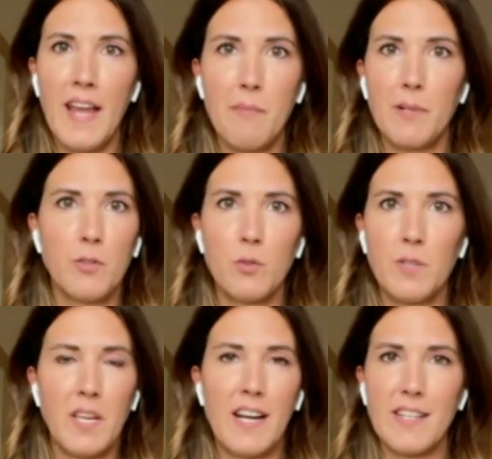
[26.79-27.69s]
never do.
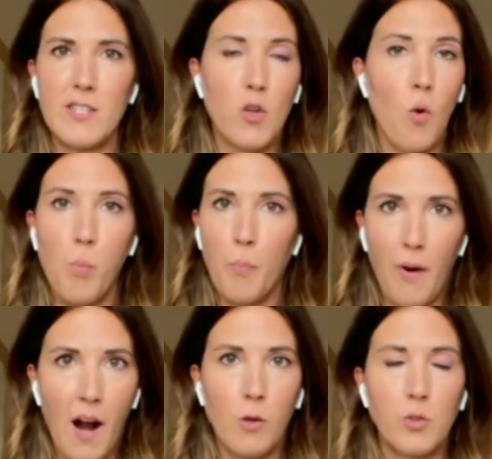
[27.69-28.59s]
They are so
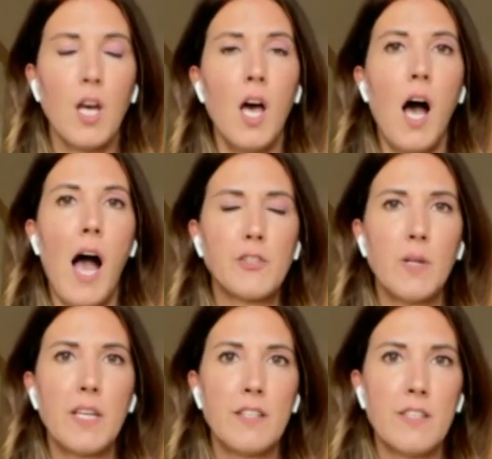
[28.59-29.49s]
proud.
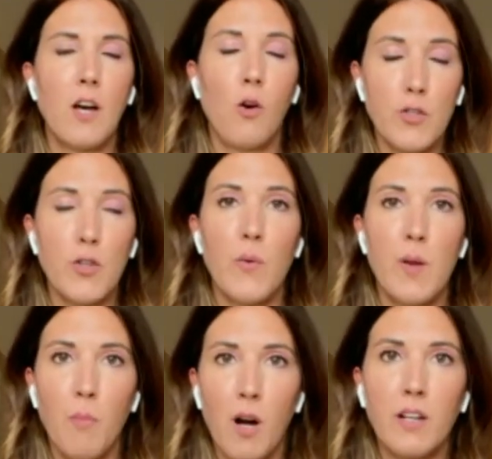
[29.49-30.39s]
Actually, it's also
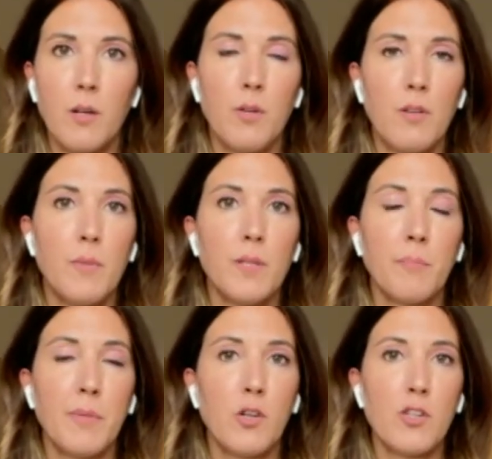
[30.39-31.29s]
remarkable
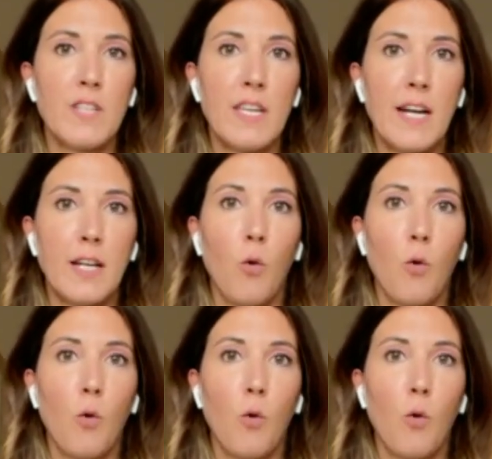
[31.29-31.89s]
because they are